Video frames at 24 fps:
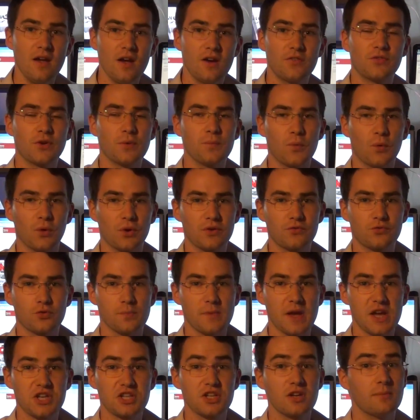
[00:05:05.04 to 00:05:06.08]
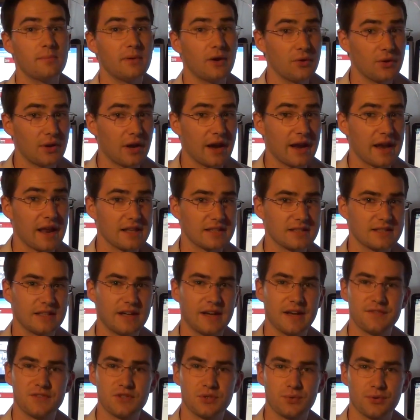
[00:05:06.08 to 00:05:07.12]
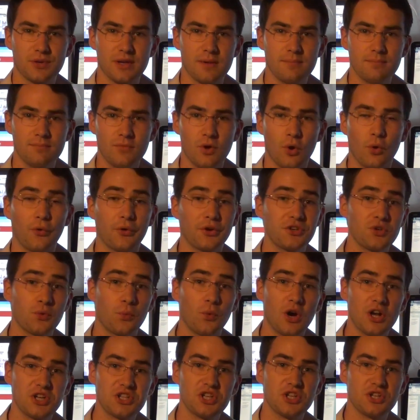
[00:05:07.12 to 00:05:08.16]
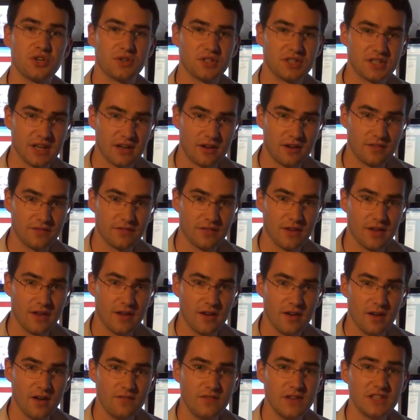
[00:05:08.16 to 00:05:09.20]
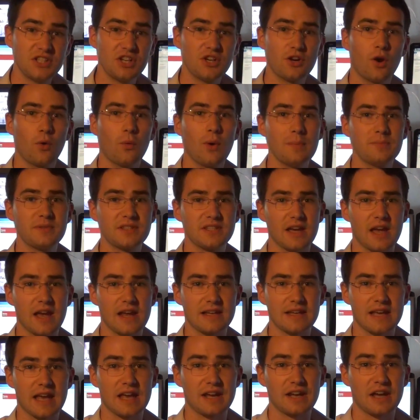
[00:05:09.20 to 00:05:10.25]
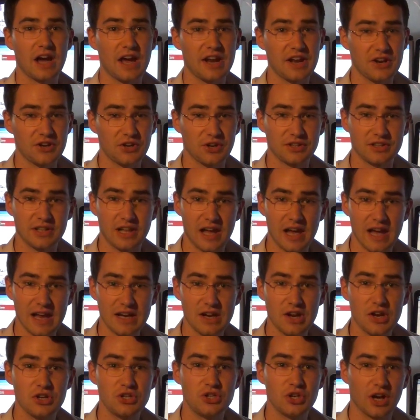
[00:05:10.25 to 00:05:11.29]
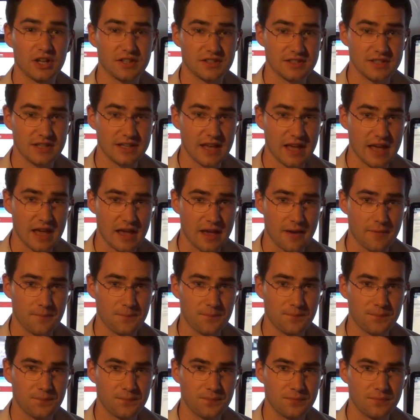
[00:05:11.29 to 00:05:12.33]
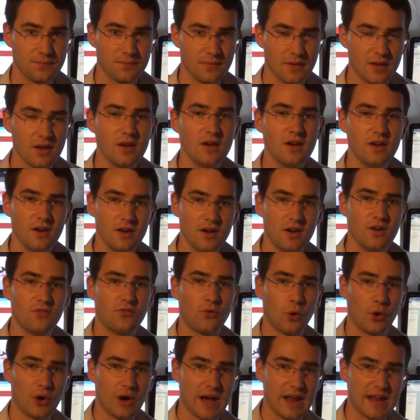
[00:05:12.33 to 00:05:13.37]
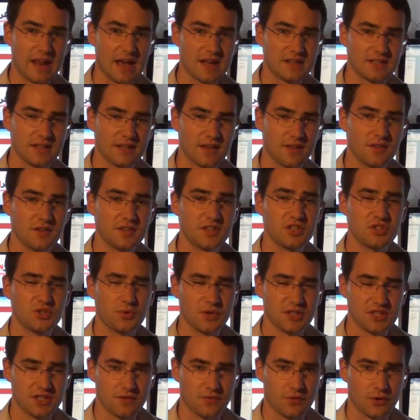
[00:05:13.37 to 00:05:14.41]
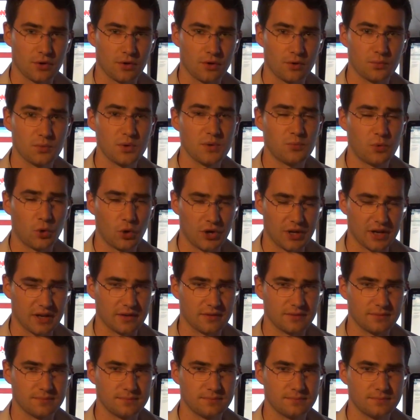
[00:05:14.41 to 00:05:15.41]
For more information about INET's live stream, or to watch it yourself, visit our website at inetonline.ca. For INET, this is Christopher reporting.